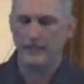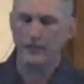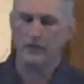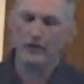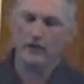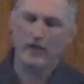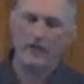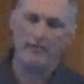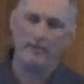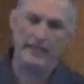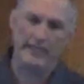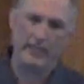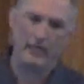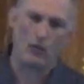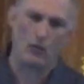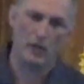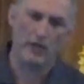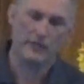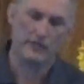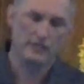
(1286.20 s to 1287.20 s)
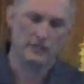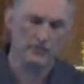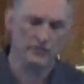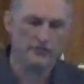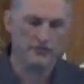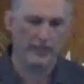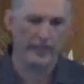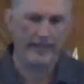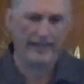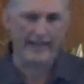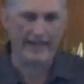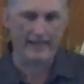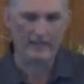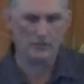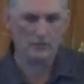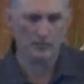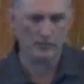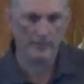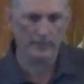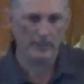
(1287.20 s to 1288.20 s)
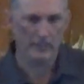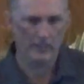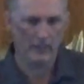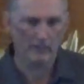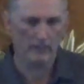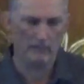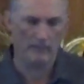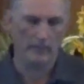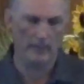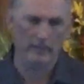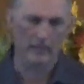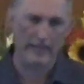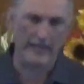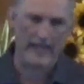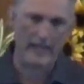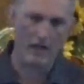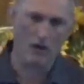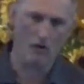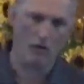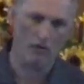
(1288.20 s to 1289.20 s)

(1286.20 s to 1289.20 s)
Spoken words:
you know how many questions they asked me in the